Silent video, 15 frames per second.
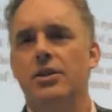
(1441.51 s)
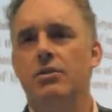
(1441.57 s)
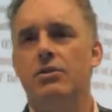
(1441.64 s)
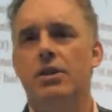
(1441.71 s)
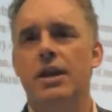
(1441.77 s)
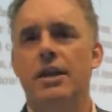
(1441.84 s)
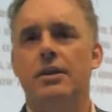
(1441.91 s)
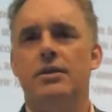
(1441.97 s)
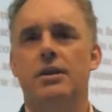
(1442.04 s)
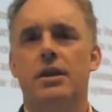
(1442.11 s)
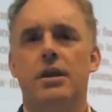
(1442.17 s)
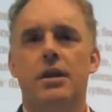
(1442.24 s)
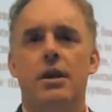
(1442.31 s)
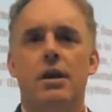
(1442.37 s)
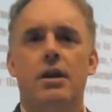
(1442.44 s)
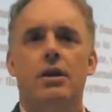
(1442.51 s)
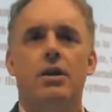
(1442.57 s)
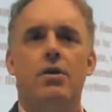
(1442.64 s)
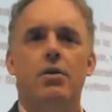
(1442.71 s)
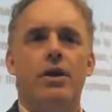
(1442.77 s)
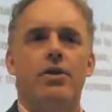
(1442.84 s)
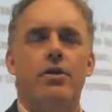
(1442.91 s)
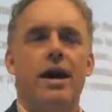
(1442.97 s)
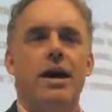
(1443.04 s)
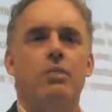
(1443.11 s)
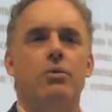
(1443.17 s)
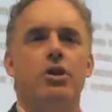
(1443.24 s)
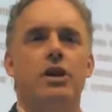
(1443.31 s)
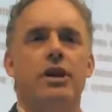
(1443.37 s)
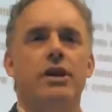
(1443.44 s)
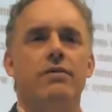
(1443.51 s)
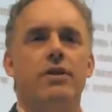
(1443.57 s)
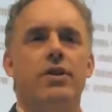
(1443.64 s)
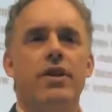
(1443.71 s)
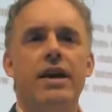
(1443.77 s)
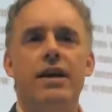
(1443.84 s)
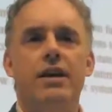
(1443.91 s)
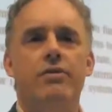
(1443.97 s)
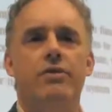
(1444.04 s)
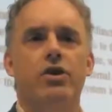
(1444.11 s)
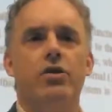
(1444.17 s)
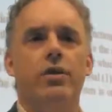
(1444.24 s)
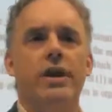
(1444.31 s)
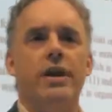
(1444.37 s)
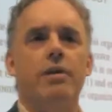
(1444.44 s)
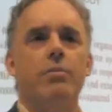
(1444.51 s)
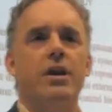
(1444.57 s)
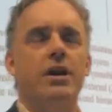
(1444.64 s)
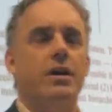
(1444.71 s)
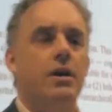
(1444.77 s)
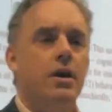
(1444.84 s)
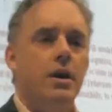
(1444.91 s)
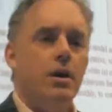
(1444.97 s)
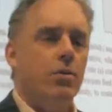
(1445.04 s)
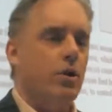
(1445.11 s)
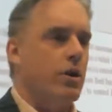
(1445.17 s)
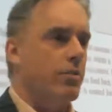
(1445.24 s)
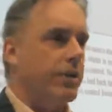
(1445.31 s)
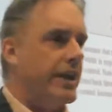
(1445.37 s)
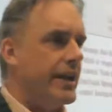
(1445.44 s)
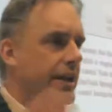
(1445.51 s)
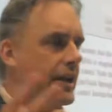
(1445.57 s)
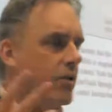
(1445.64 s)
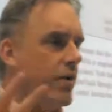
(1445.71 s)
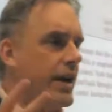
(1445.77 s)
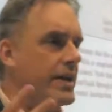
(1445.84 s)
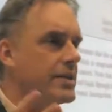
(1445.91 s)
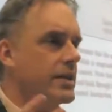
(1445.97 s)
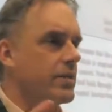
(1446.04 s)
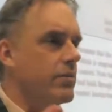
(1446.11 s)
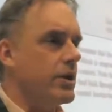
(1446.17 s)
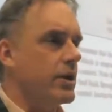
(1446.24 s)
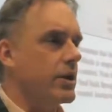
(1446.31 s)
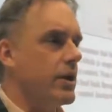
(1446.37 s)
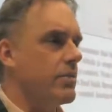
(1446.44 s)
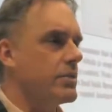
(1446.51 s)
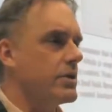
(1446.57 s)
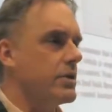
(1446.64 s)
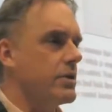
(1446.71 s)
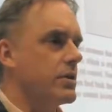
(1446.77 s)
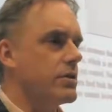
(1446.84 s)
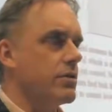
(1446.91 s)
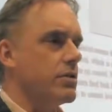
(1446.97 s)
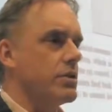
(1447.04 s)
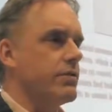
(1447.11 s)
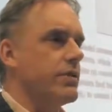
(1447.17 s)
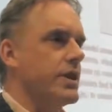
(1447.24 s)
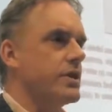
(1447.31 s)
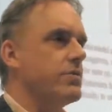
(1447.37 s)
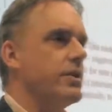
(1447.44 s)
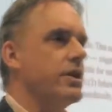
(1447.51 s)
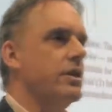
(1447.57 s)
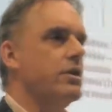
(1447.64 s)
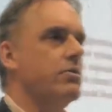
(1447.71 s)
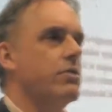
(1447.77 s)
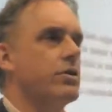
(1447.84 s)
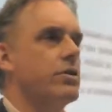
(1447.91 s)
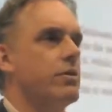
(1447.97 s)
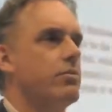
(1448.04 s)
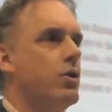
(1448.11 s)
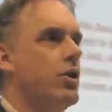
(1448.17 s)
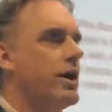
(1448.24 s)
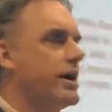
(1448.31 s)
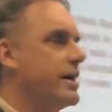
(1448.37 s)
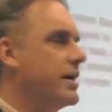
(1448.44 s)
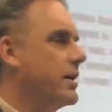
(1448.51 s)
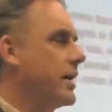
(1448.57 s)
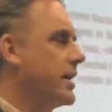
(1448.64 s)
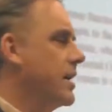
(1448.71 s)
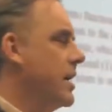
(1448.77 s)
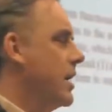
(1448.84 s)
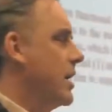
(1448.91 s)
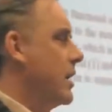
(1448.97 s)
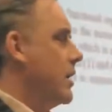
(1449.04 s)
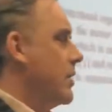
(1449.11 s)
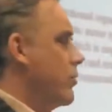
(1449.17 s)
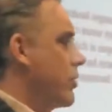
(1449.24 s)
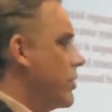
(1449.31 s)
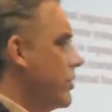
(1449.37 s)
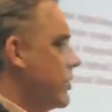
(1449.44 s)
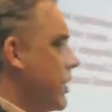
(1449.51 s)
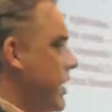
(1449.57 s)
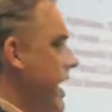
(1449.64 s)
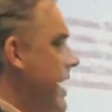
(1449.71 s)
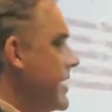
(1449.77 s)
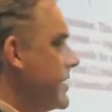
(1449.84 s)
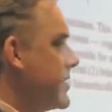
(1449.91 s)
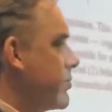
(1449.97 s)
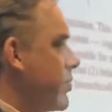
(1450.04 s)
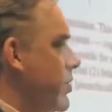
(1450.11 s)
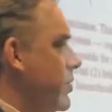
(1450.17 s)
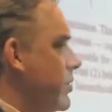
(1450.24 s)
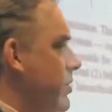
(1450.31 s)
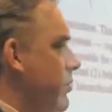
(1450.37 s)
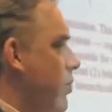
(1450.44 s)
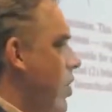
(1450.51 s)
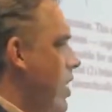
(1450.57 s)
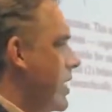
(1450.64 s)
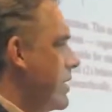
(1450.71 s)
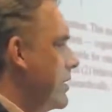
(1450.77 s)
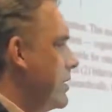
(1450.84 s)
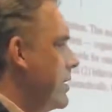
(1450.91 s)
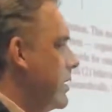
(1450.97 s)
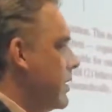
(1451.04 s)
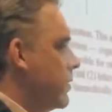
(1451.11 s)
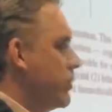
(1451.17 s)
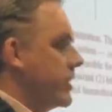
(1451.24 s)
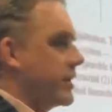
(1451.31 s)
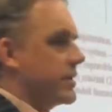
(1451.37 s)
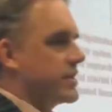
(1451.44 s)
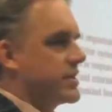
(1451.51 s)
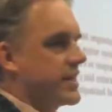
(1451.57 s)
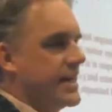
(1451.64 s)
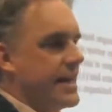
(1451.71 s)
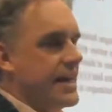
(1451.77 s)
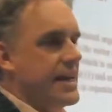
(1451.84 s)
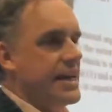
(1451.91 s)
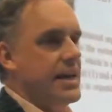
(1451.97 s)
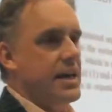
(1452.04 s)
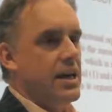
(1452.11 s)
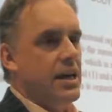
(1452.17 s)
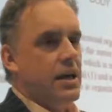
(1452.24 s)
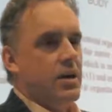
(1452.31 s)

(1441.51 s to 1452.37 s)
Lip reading: do things that no other animal could even think of doing. I mean, we're completely crazy when it comes to the sorts of things we can do with our body. Like, we're good on ice, we're good in the water, we can ski,